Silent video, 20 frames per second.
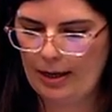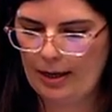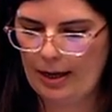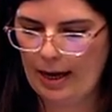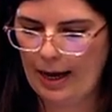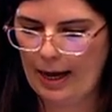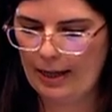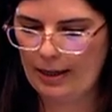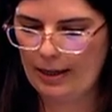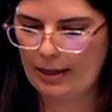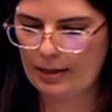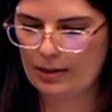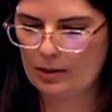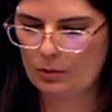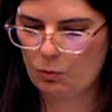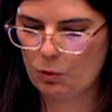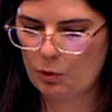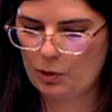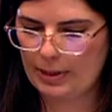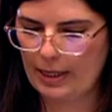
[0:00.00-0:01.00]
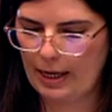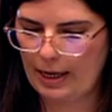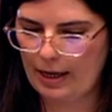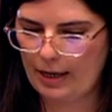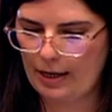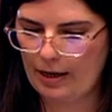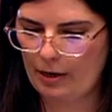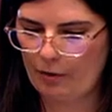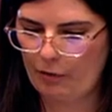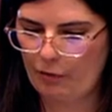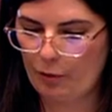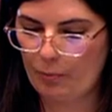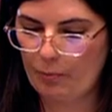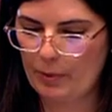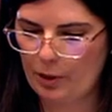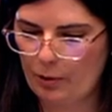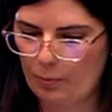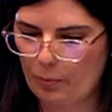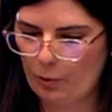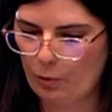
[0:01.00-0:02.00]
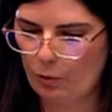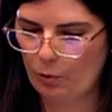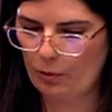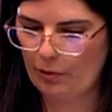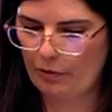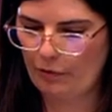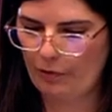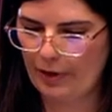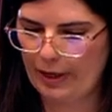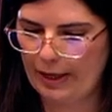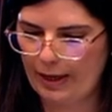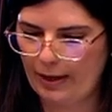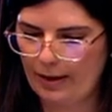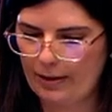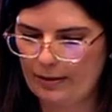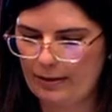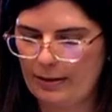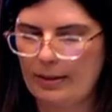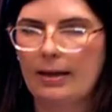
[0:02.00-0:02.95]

Alex was a formidable figure,